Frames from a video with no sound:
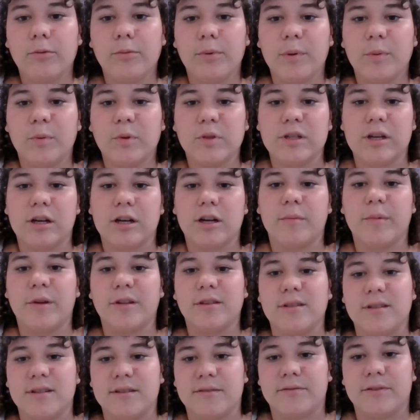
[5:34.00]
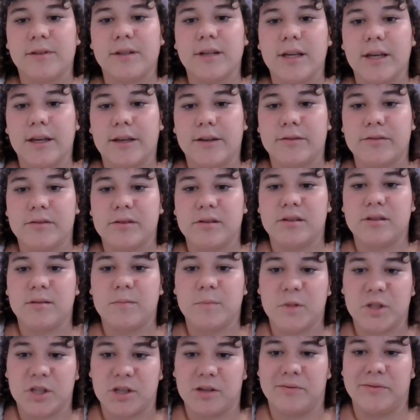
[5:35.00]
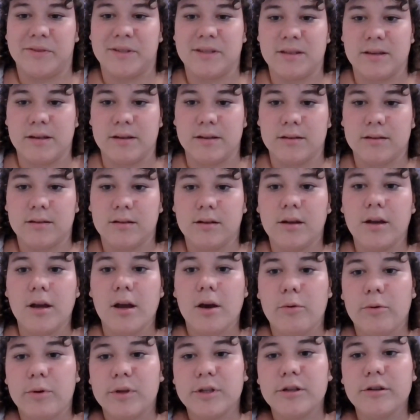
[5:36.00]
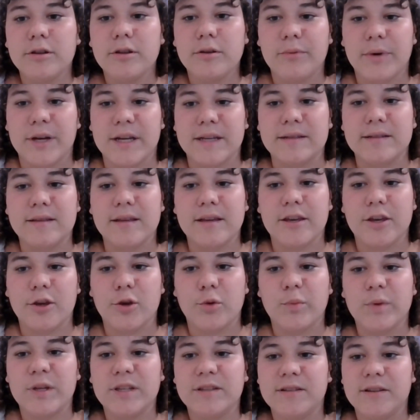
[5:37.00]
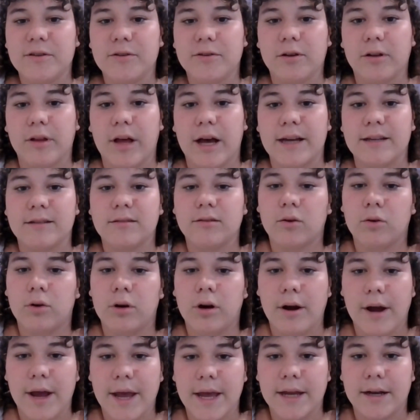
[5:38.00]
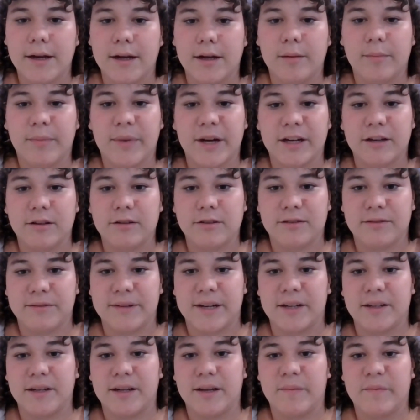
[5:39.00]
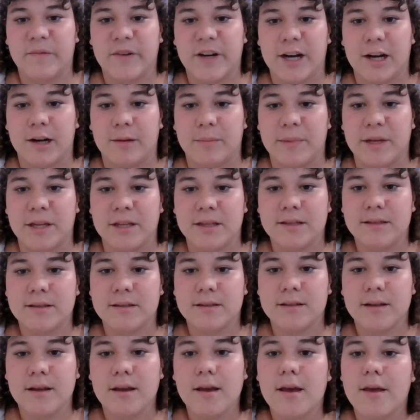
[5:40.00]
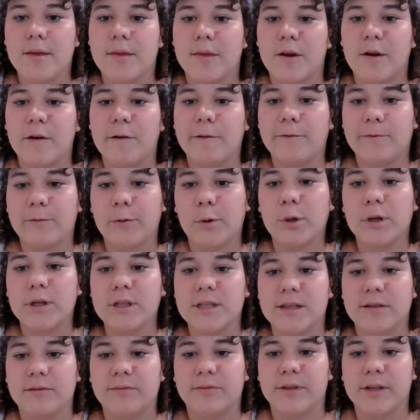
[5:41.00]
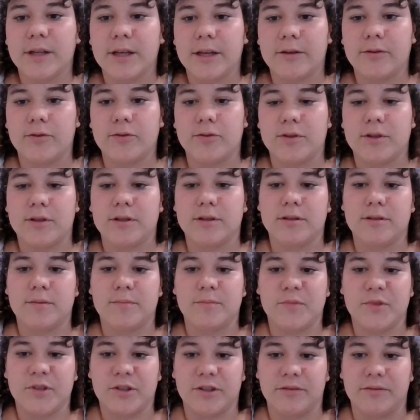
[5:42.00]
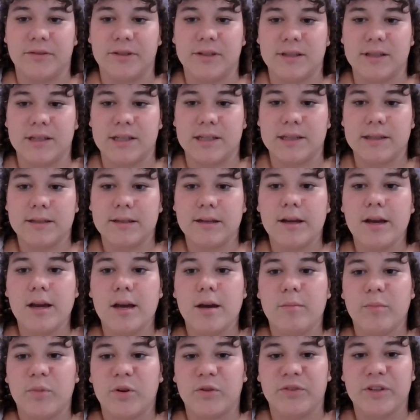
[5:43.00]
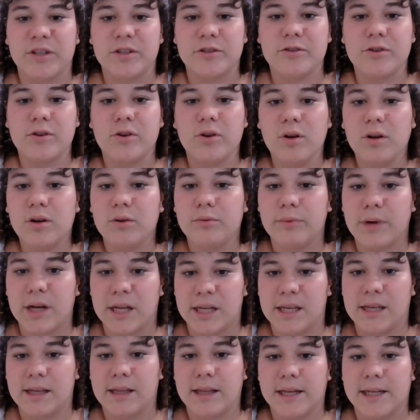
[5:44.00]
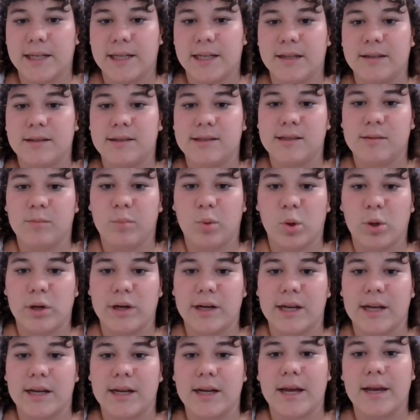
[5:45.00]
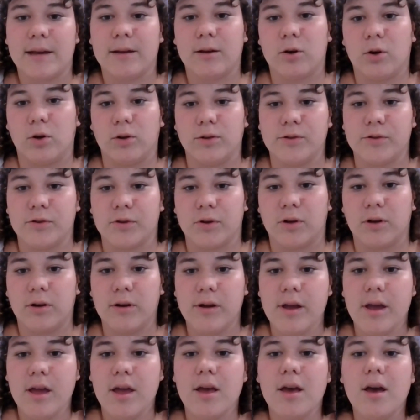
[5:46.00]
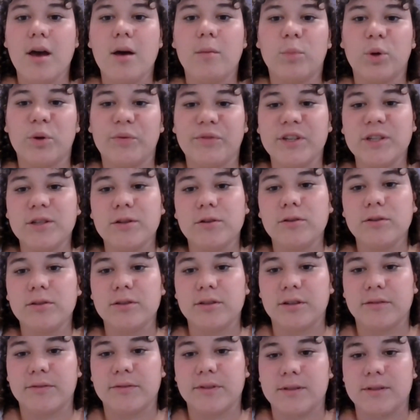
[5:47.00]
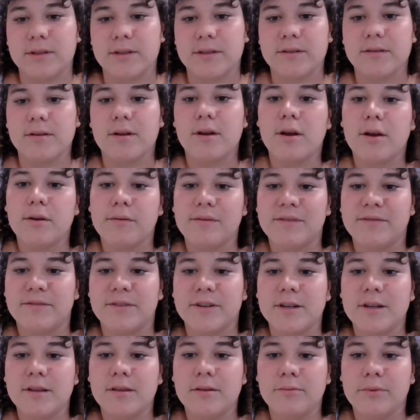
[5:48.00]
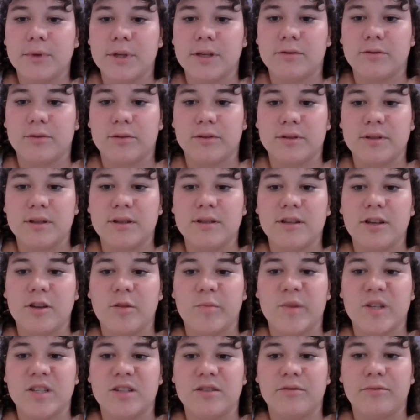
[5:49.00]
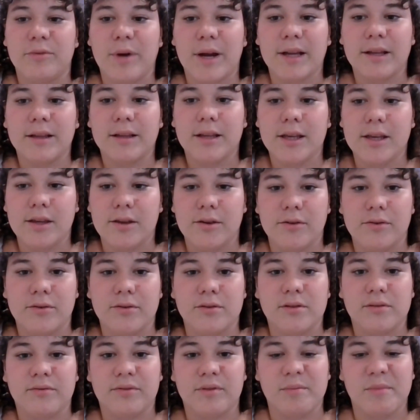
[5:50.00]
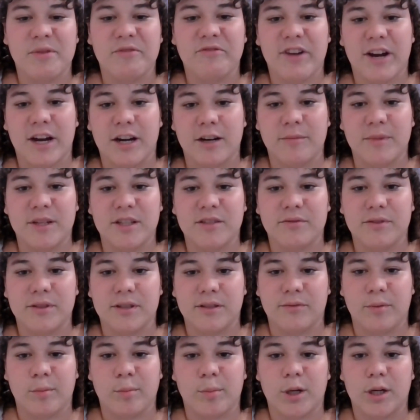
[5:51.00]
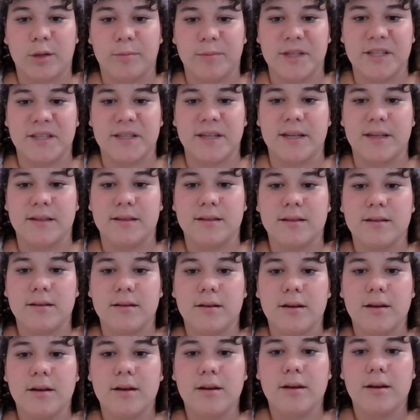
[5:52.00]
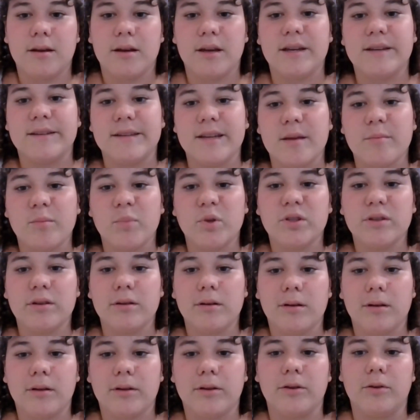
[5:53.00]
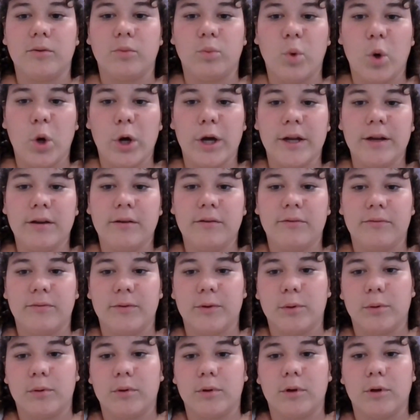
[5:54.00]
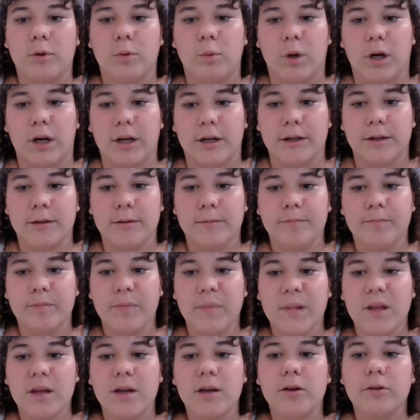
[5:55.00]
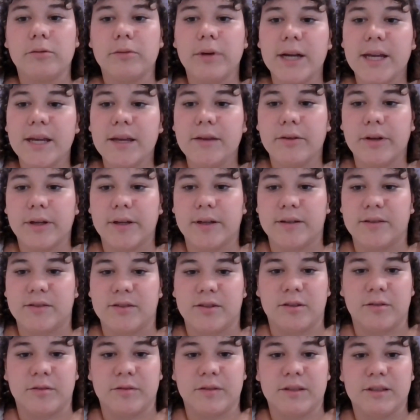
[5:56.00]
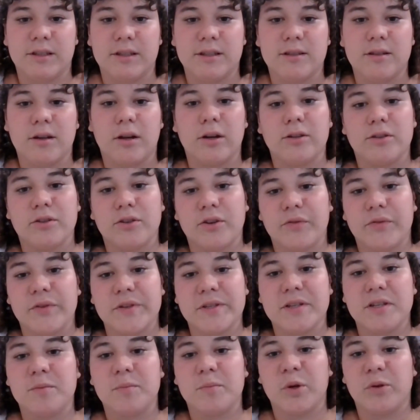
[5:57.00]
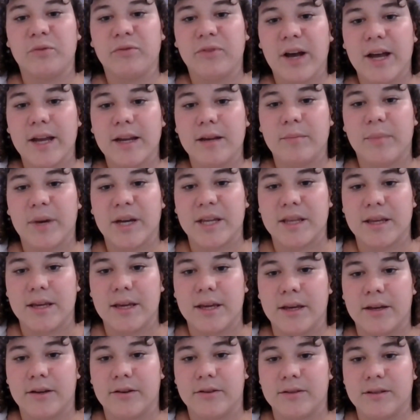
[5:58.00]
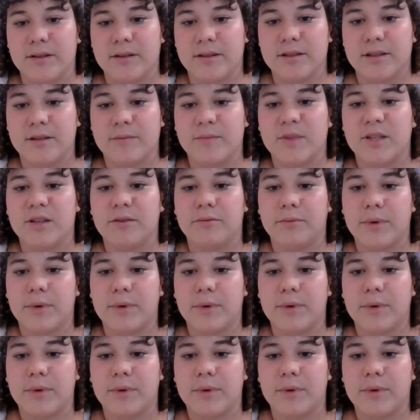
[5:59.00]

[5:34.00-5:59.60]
we will talk about the different ecosystem services, which are the ways that humans utilize or are aided by our surrounding environments. There are 4 different ecosystem services: provisional, regulating, supporting, and cultural. Provisional services refer to the resources humans directly use from environments for different purposes. Examples could include wood, food, or water. Regulating services are services provided by the ecosystems that